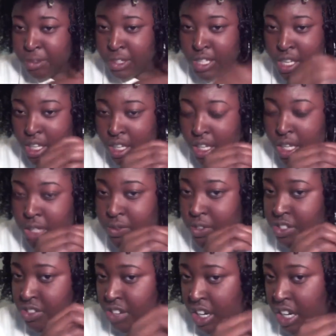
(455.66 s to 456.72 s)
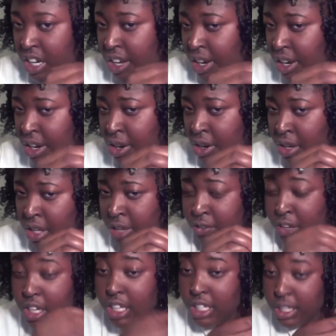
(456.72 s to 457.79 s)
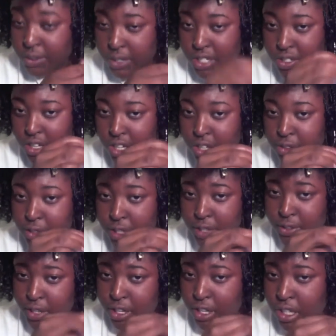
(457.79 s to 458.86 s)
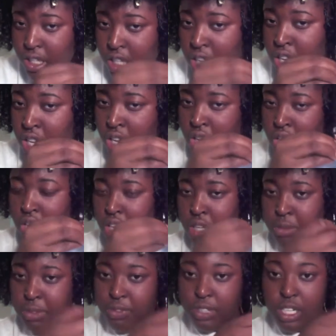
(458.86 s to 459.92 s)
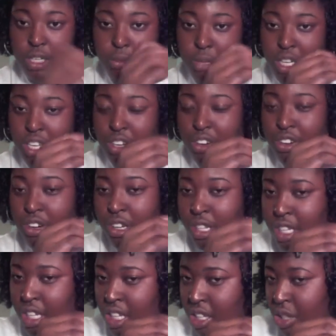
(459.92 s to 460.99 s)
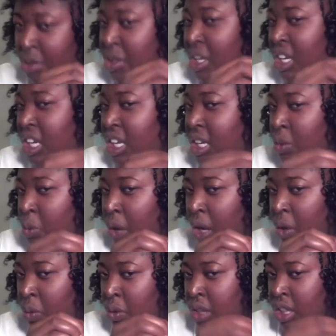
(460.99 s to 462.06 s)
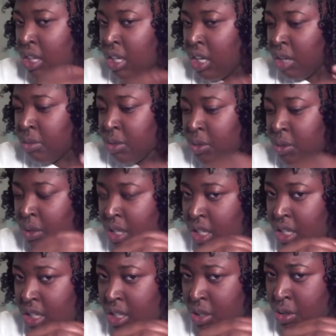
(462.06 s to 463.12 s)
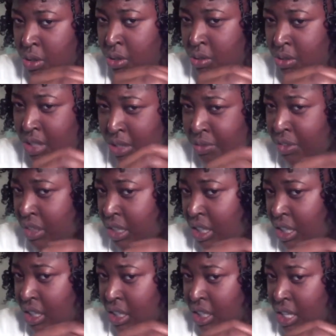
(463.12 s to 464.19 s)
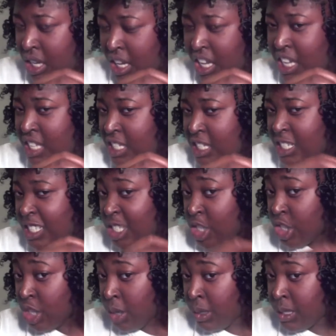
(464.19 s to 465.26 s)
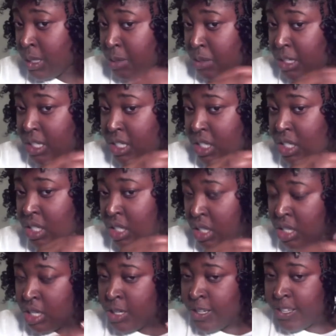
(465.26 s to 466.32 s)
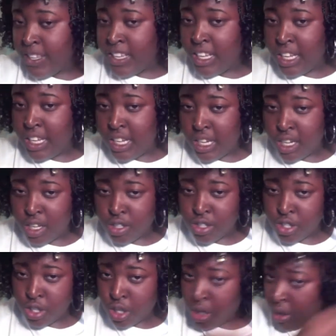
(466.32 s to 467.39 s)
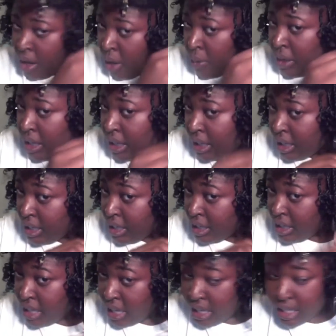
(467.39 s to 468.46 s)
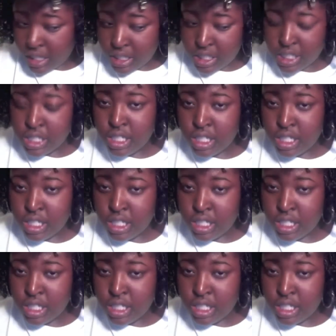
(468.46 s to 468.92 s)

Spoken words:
techniques for straight hair. If you're gonna leave it straight or if you leave it curly. If you're gonna make it curly, you can get away with doing it a little differently because it doesn't show as much. And then I'll show you how I like cut the ends.